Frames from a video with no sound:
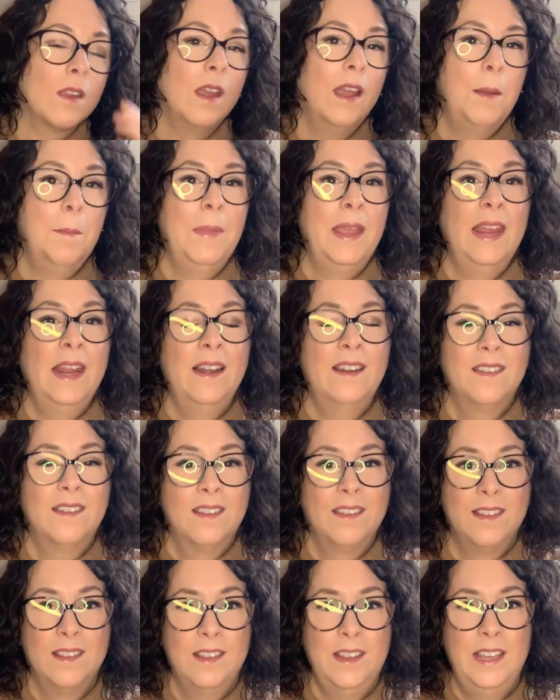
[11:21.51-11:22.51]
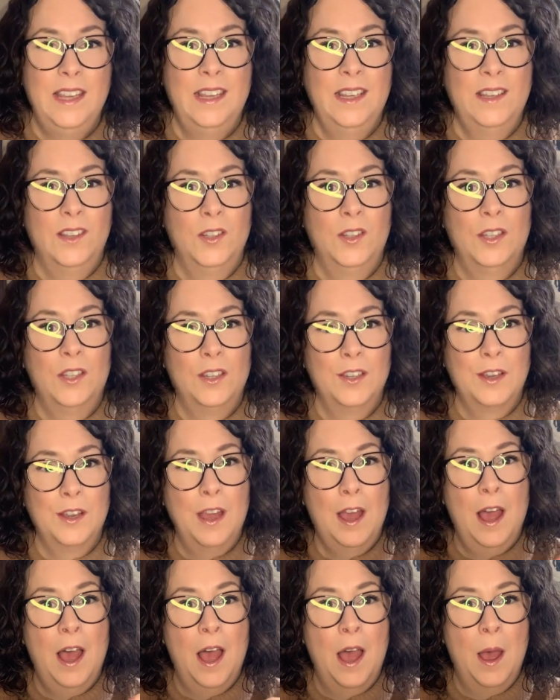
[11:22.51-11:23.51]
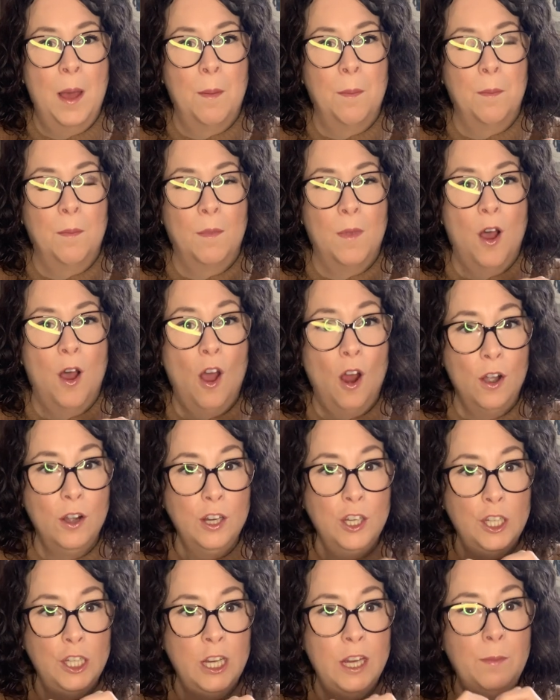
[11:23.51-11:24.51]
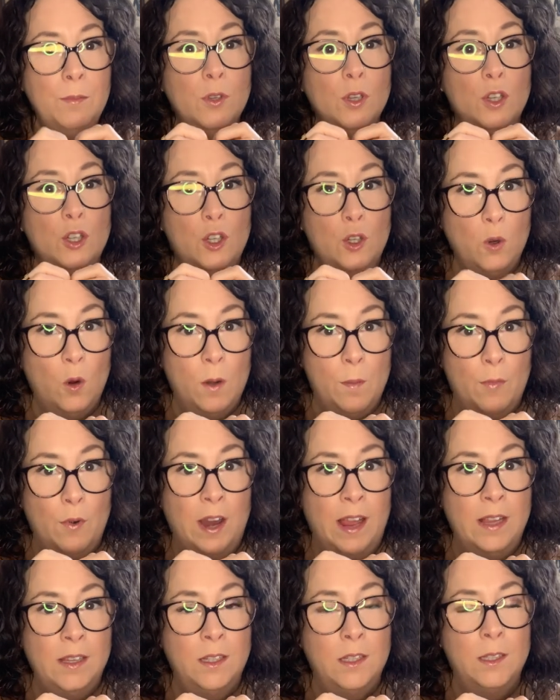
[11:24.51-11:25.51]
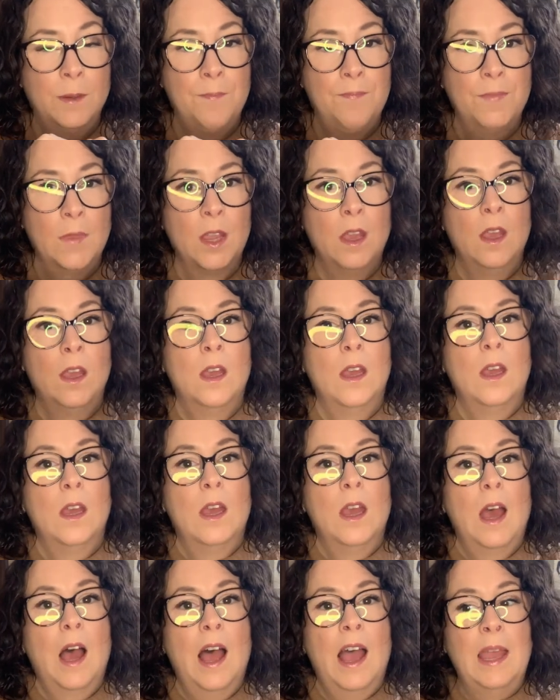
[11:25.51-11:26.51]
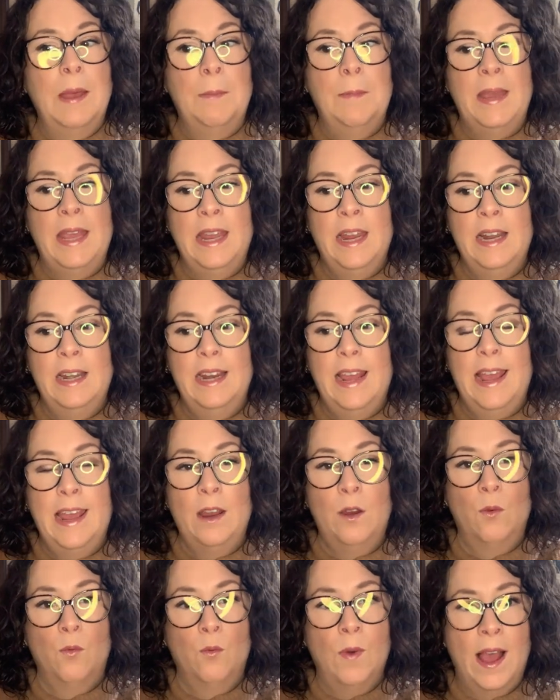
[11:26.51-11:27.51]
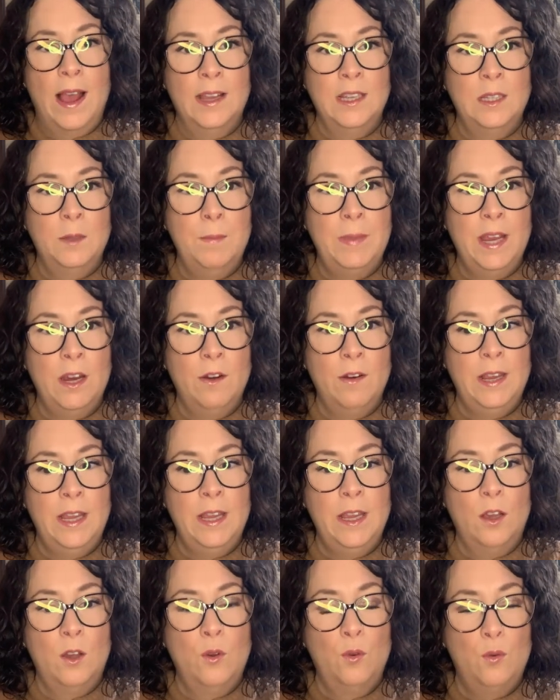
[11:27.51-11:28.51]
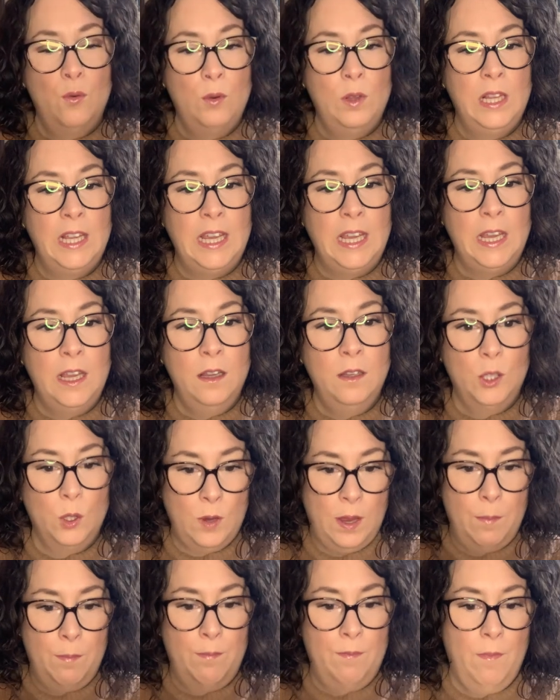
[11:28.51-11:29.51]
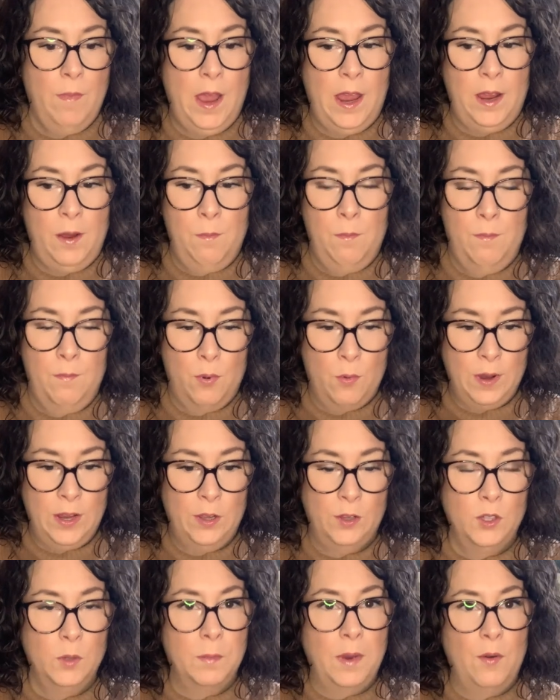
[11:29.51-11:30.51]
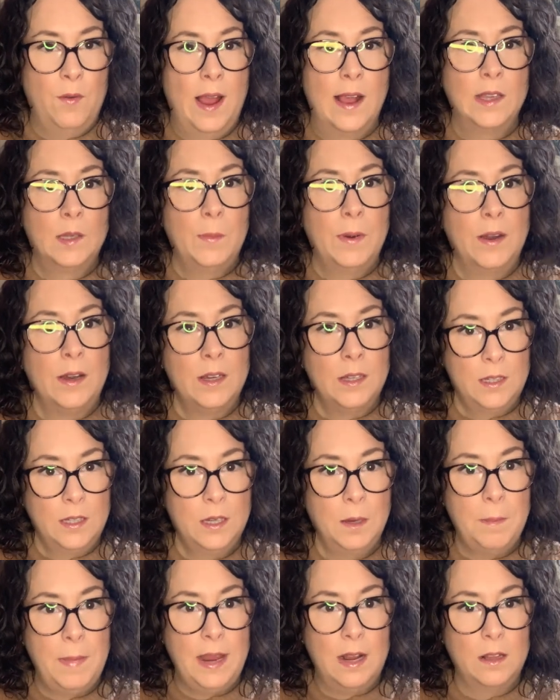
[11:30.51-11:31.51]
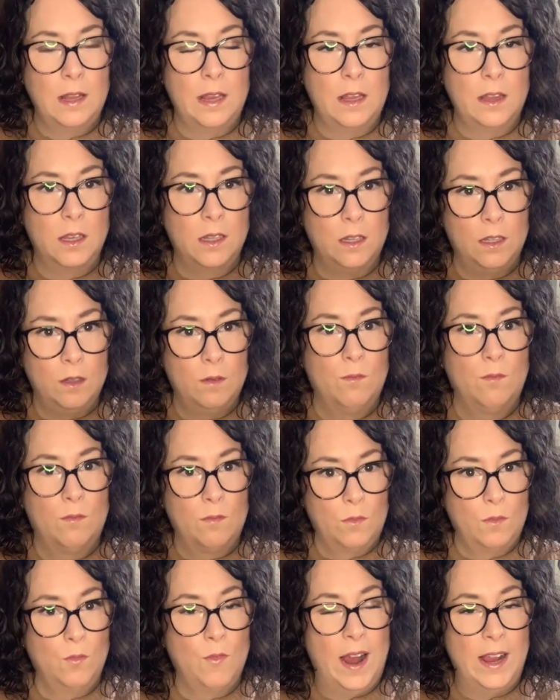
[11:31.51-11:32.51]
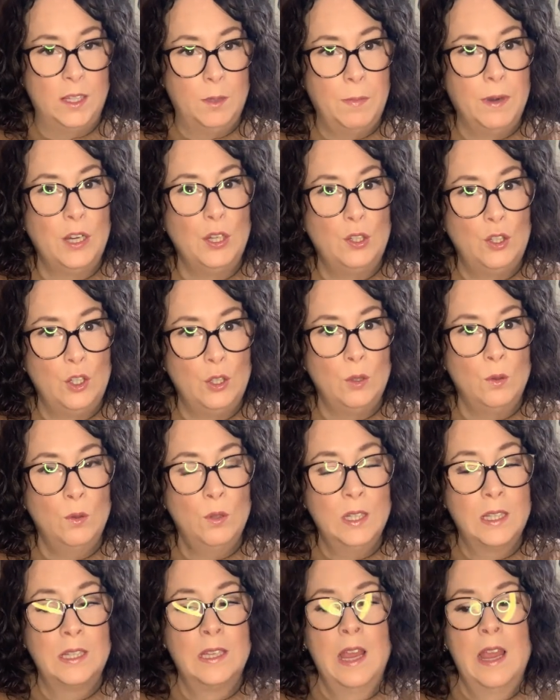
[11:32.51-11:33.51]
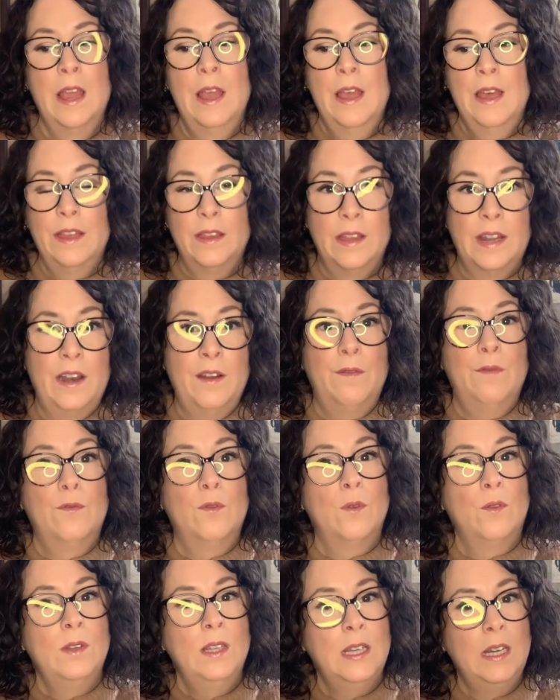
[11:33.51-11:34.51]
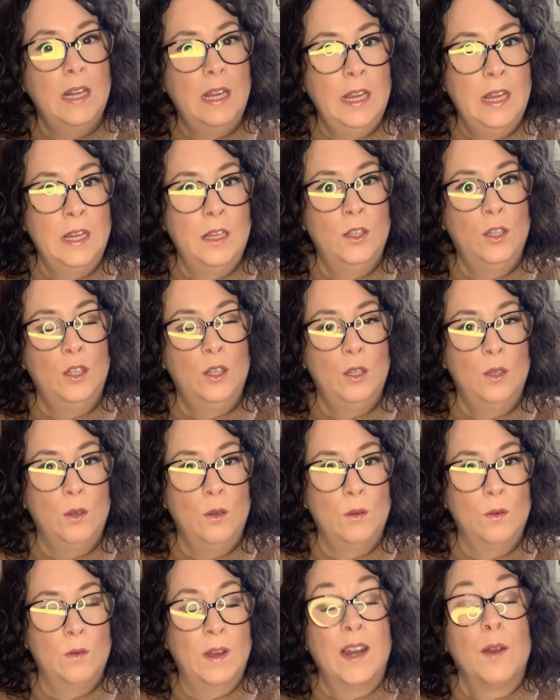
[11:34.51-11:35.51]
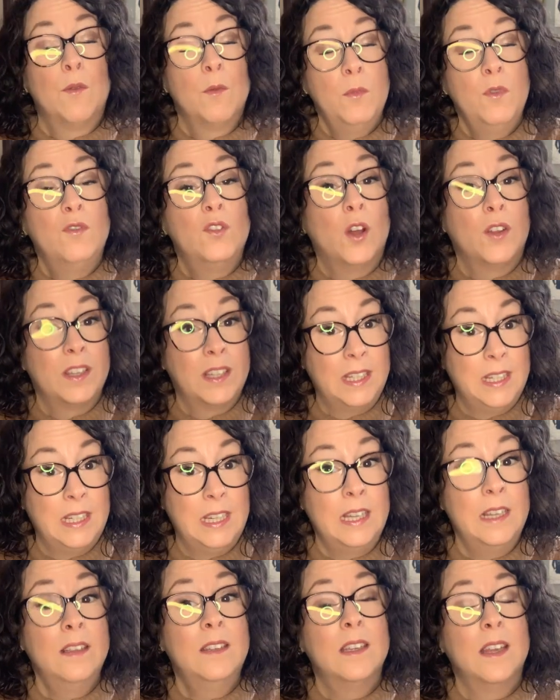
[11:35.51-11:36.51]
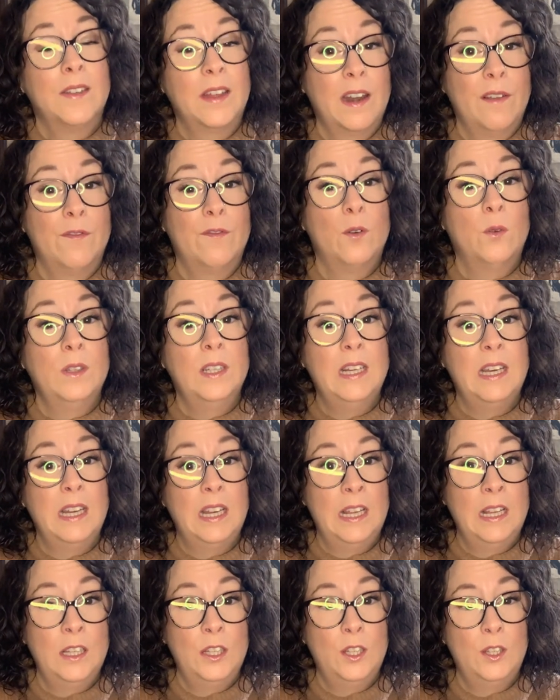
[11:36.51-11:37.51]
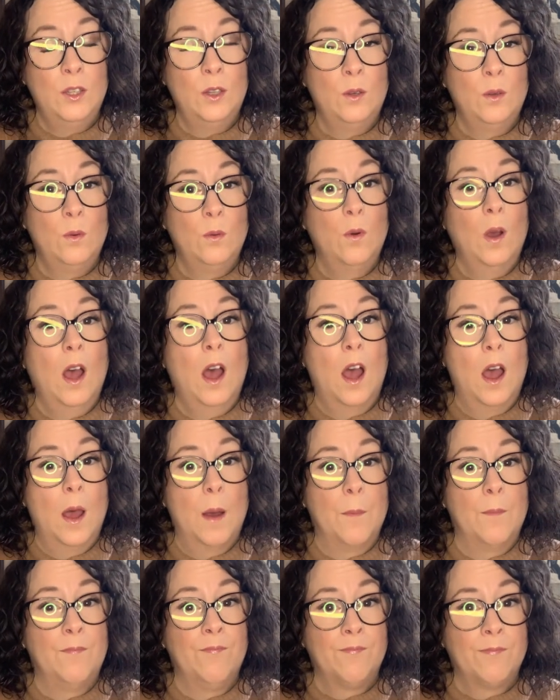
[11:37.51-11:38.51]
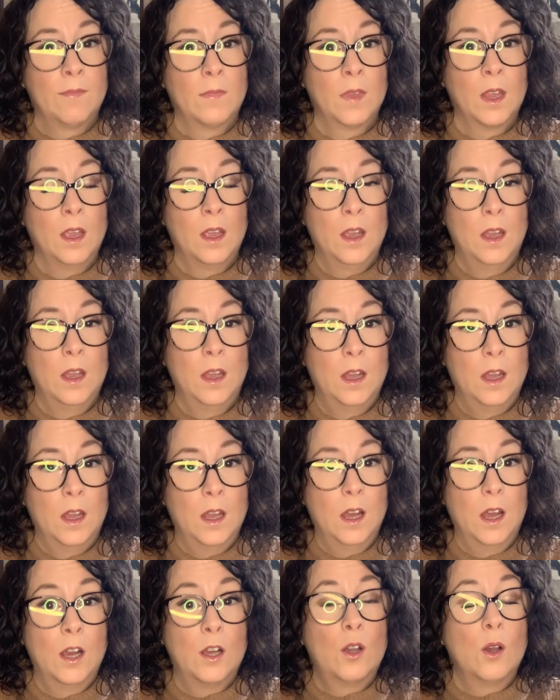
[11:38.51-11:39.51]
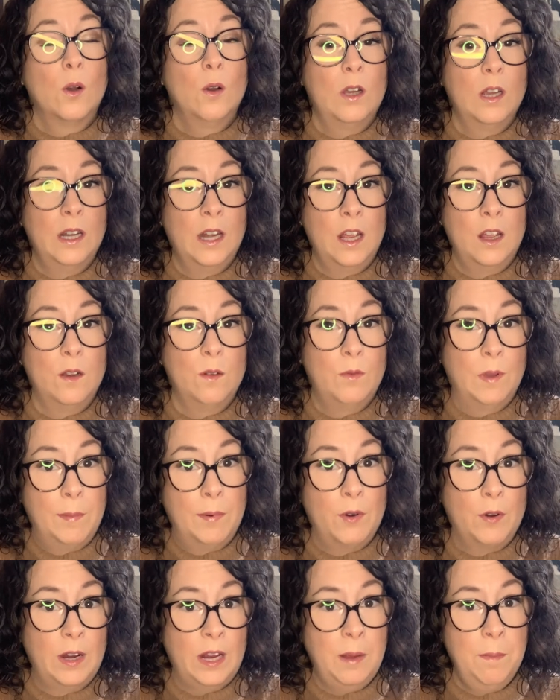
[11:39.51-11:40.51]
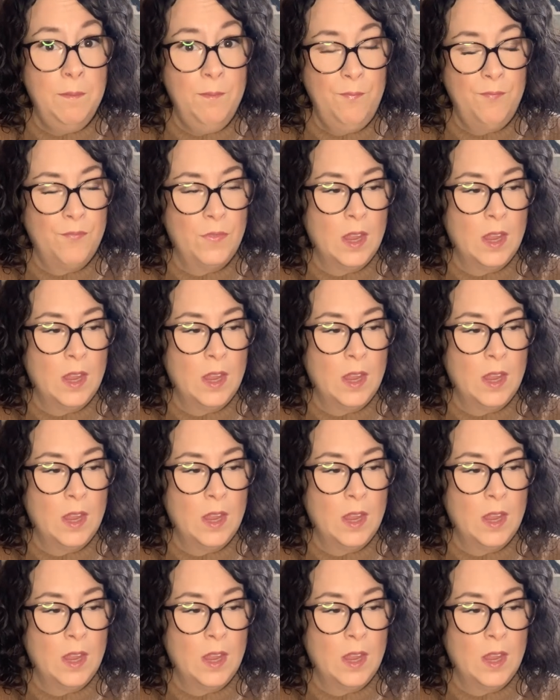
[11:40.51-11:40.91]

I made these heart-shaped shortbreads. I made a raspberry coulis, so I boiled my raspberries to make like this raspberry juice that I folded into, and I removed all the seeds, and then I folded it into a coconut whipped cream.